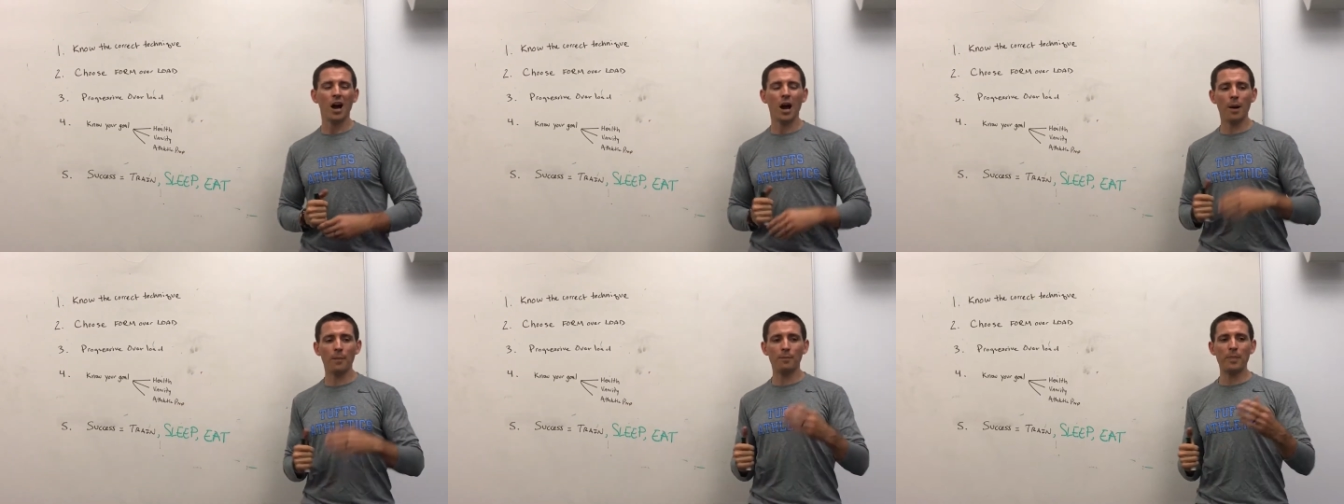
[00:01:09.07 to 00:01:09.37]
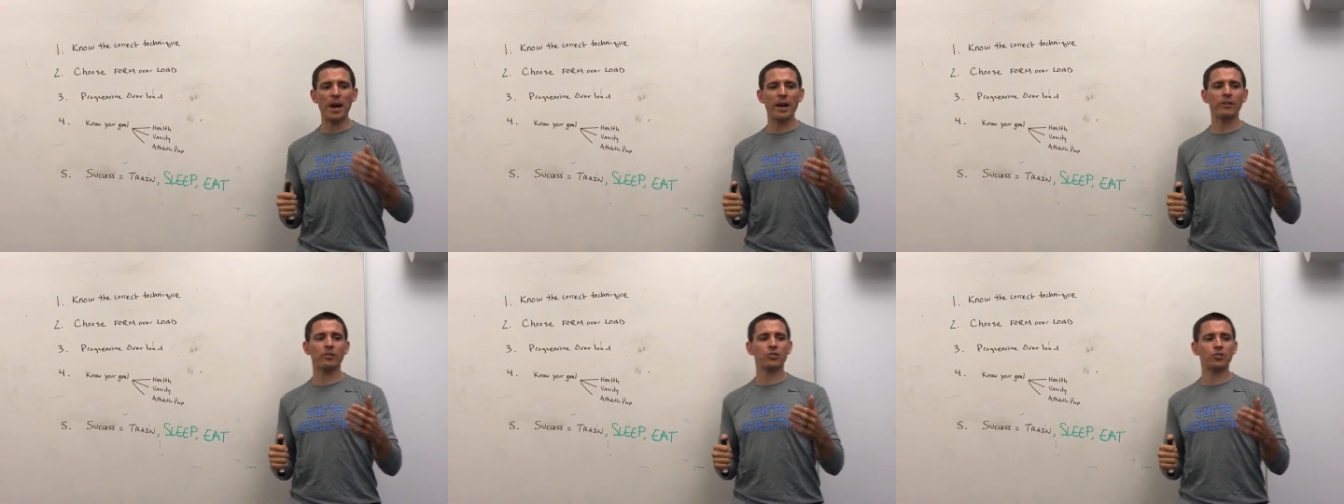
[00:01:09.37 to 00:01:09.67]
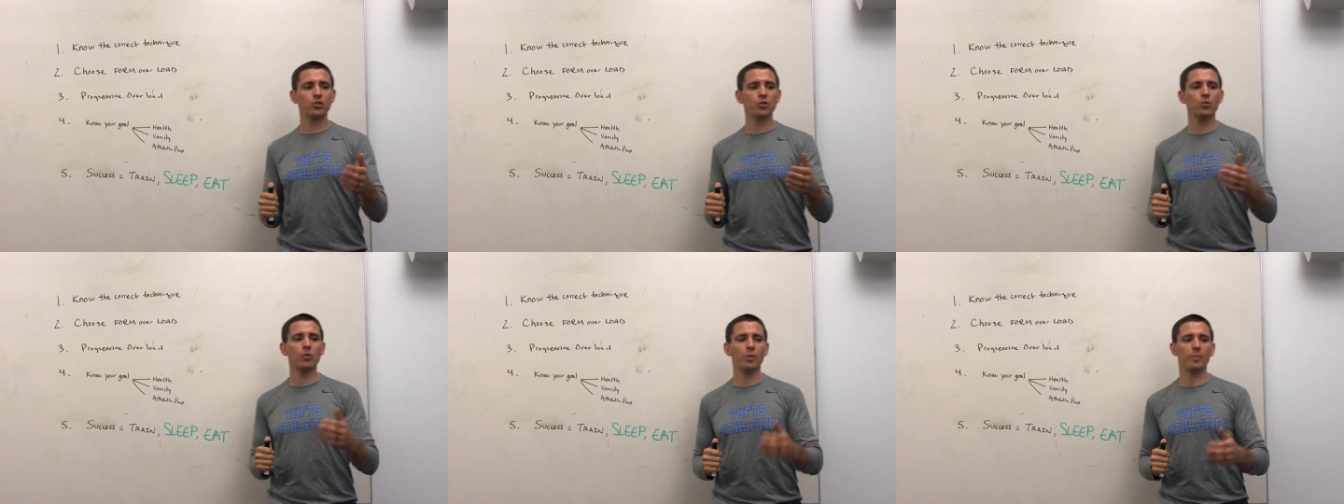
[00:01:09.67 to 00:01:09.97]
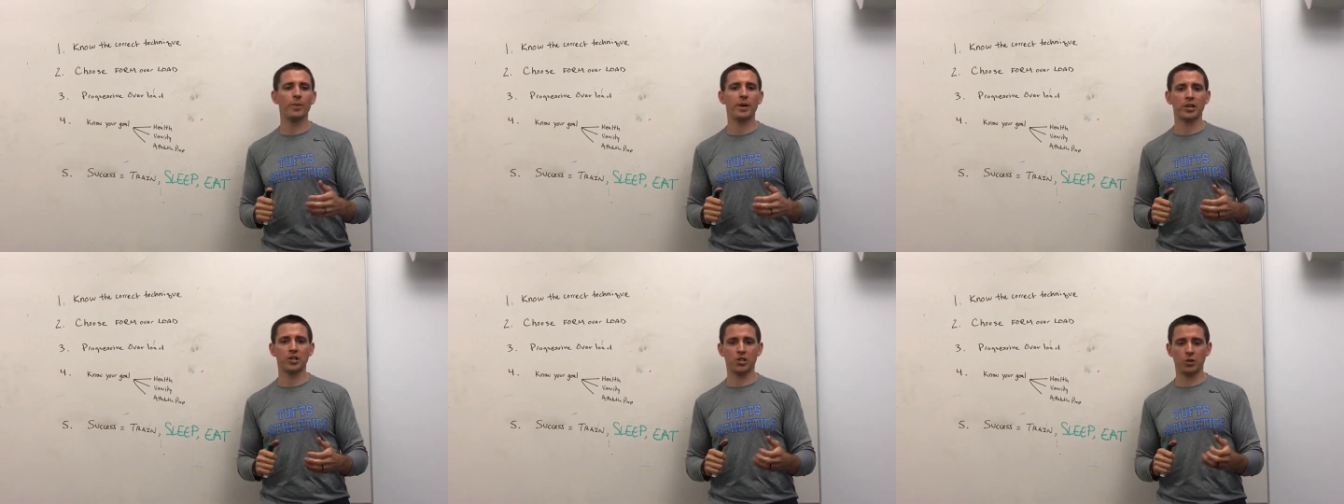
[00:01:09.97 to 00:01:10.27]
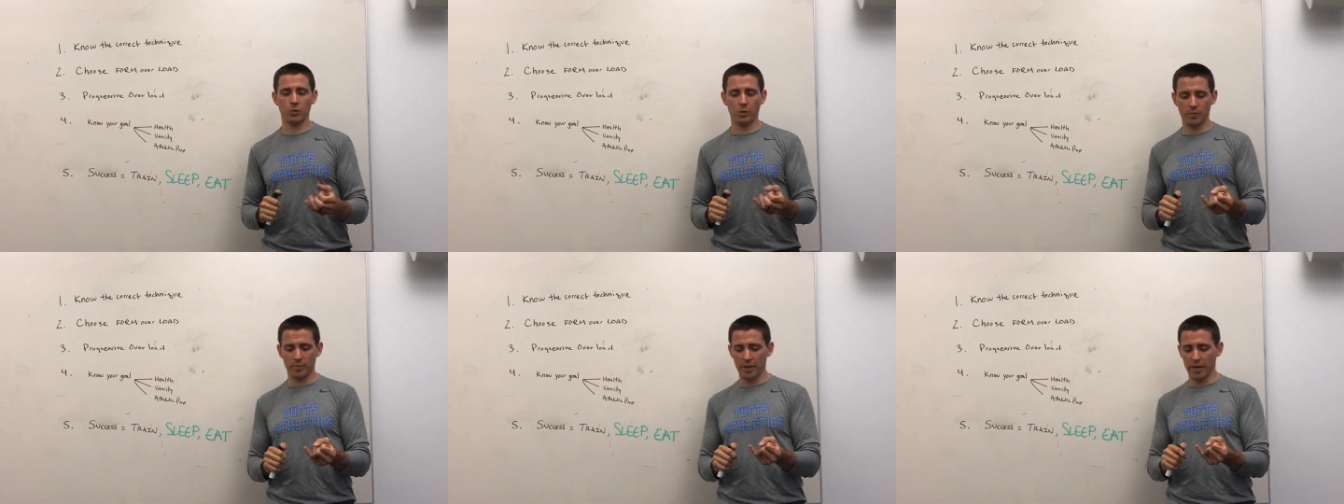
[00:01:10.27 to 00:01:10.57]
A better, truer
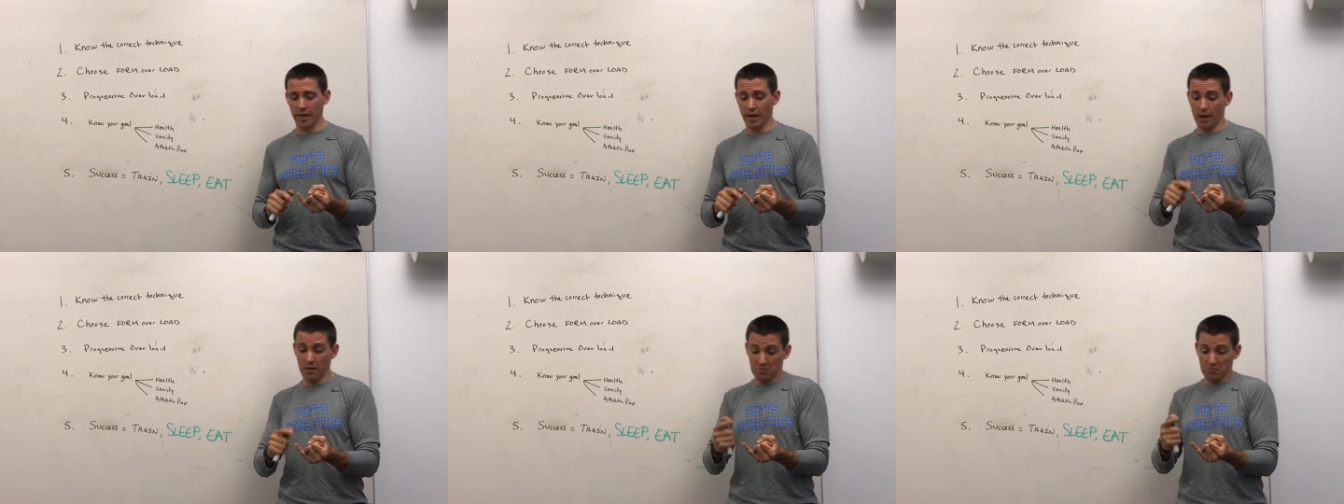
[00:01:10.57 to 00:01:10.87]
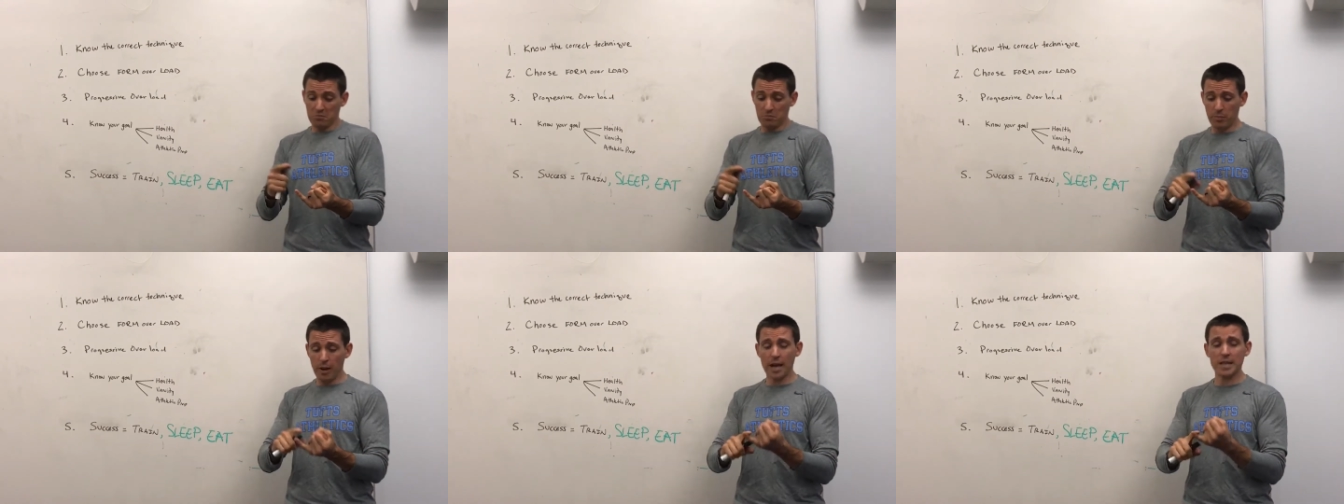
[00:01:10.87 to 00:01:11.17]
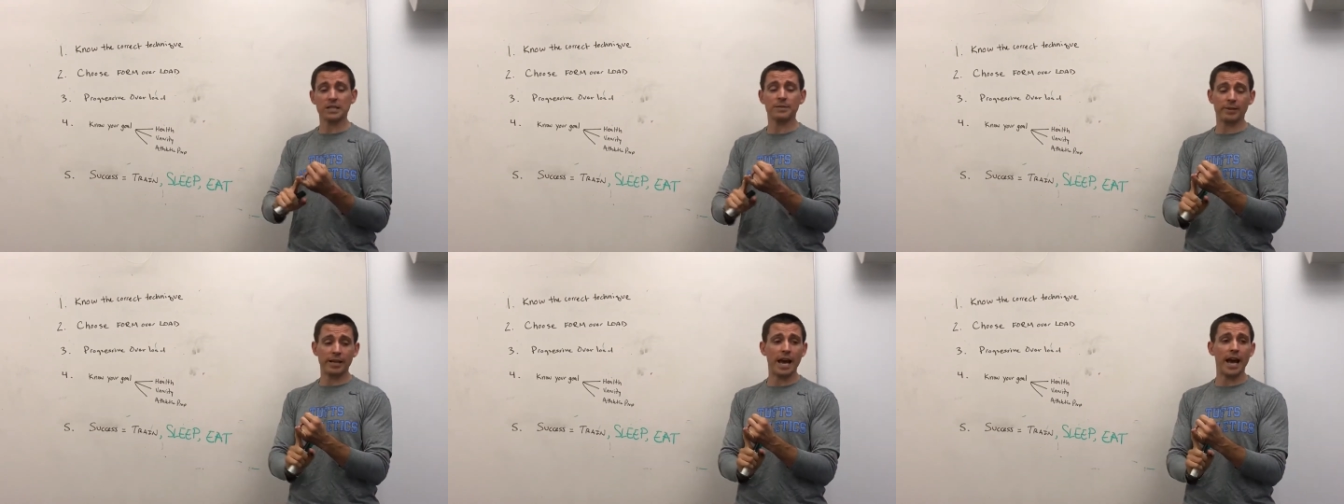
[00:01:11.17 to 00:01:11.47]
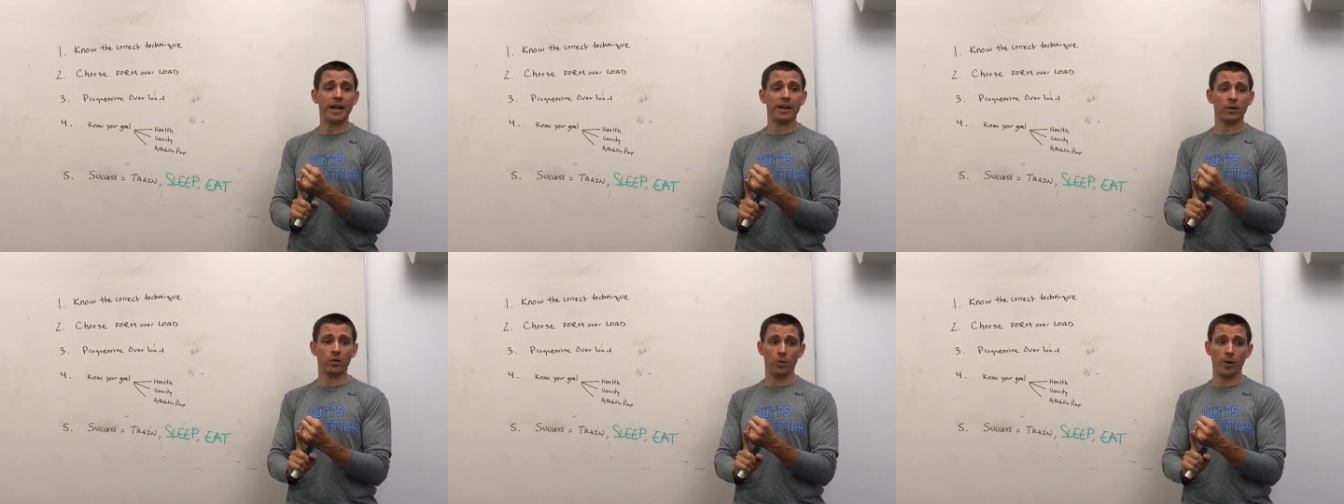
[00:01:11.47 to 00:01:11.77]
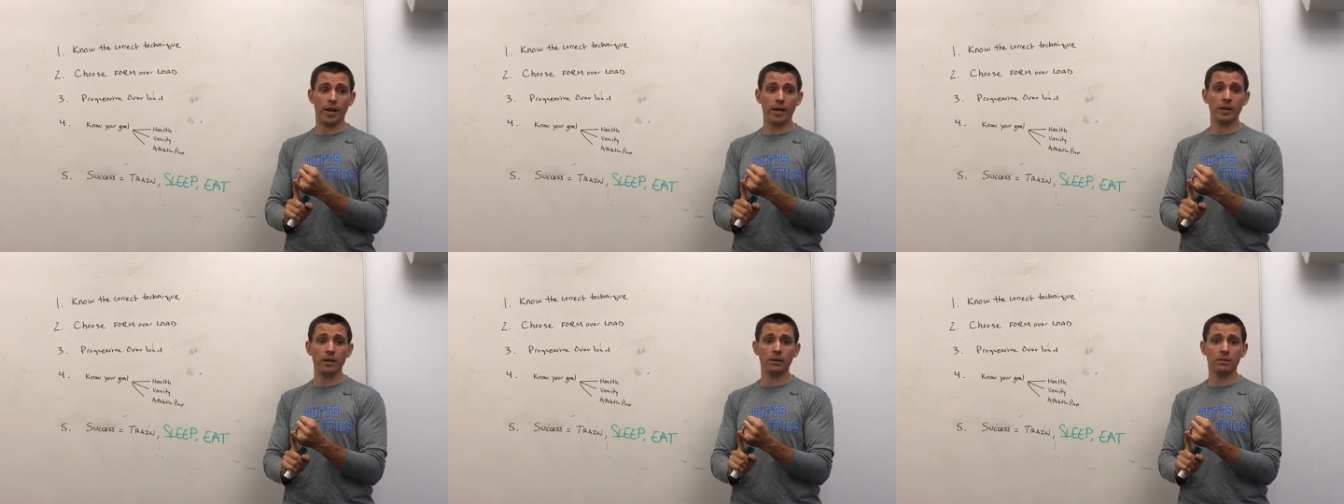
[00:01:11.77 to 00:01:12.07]
picture would be possibly adding
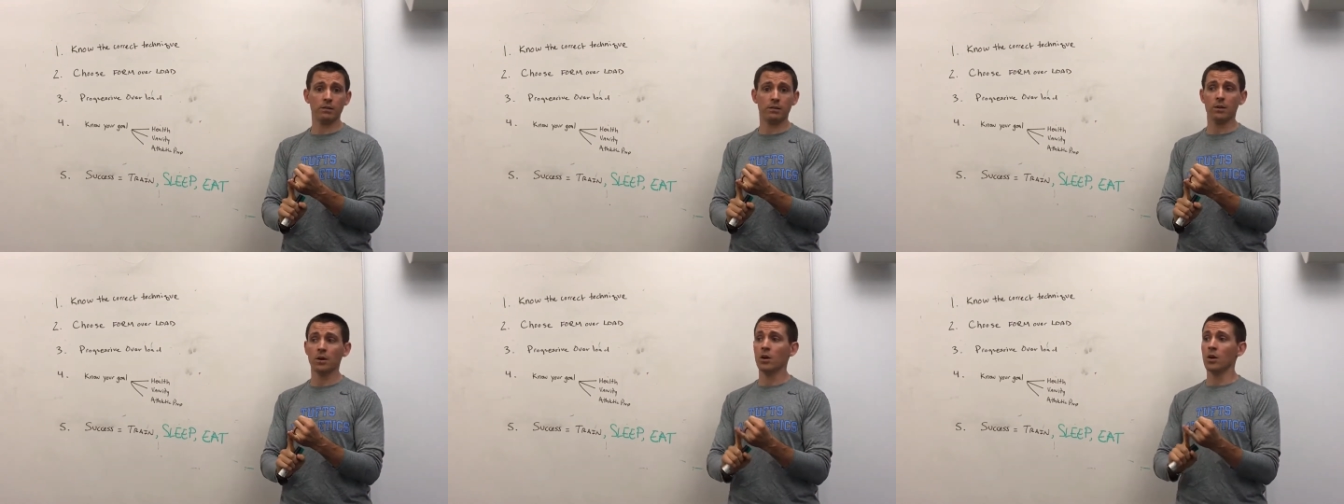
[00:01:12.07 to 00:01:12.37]
weight,